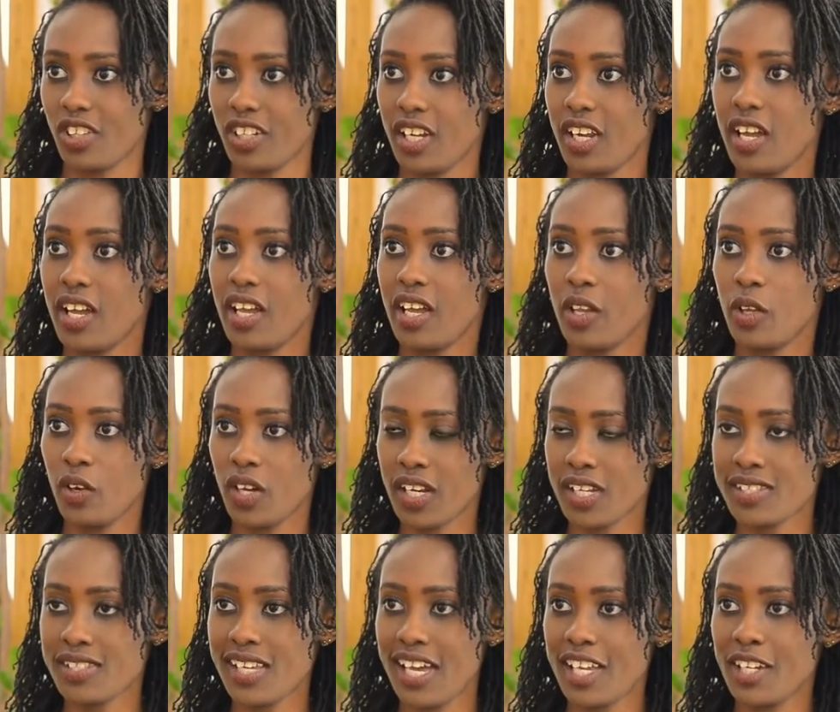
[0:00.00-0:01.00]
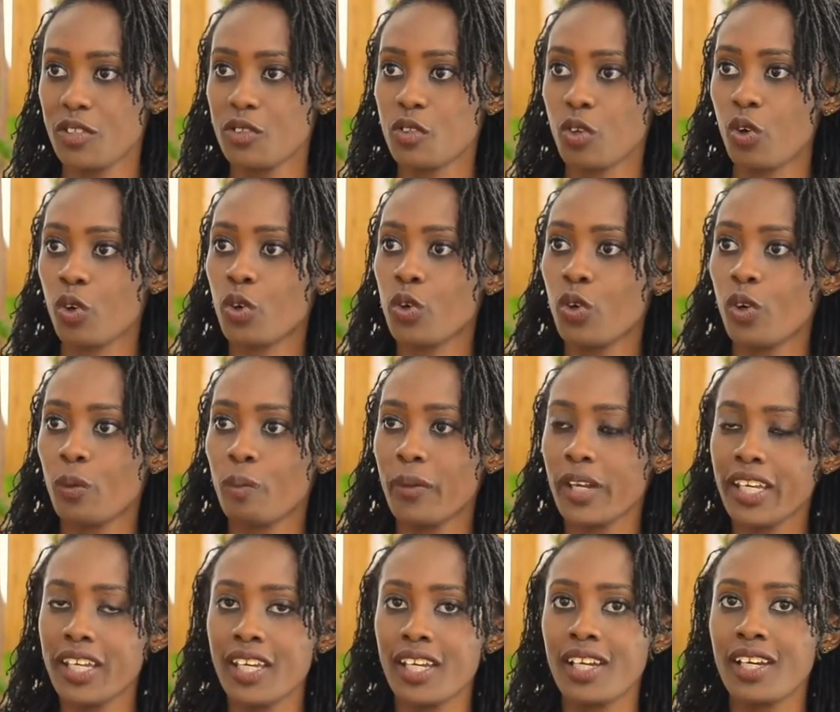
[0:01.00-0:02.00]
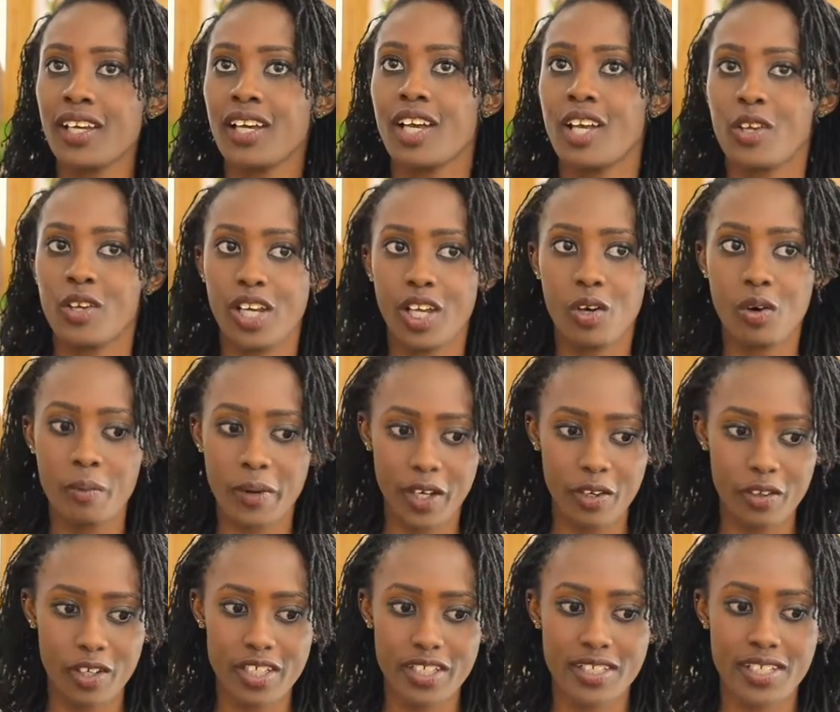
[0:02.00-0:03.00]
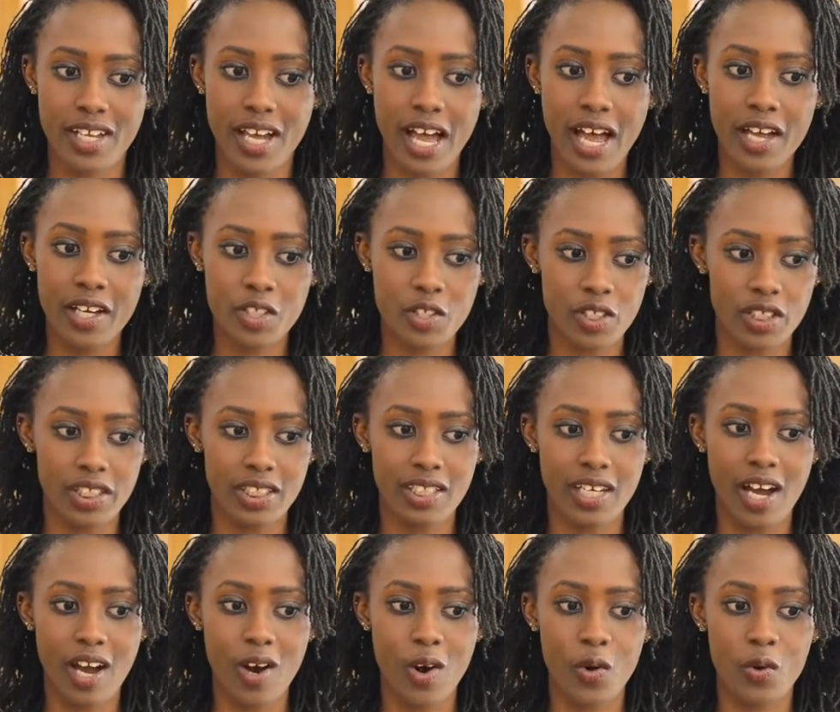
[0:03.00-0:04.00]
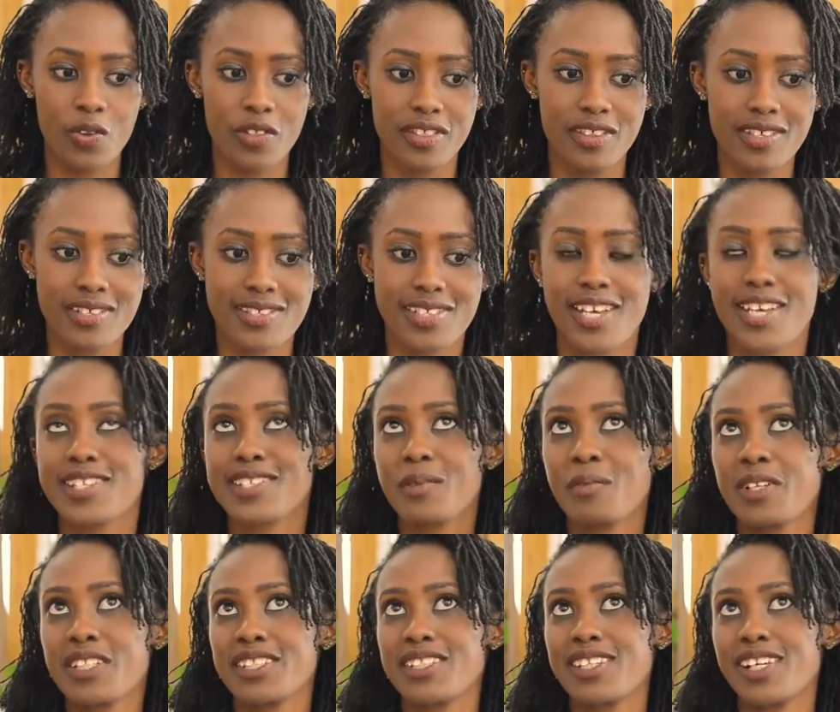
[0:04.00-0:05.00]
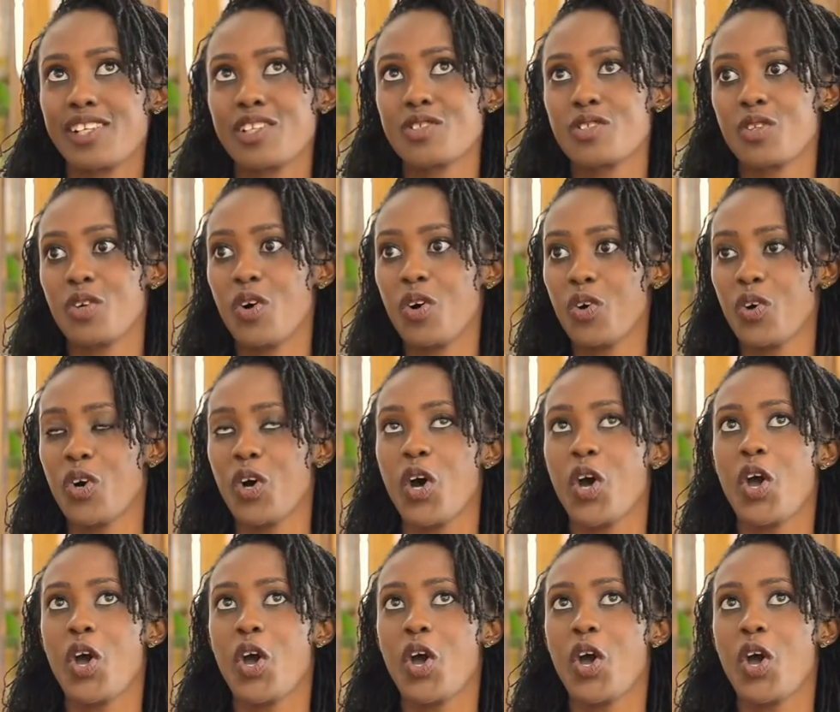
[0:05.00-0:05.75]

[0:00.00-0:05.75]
You understand? So you're making, you're like, oh my God, actually, now this, someone tells you, oh,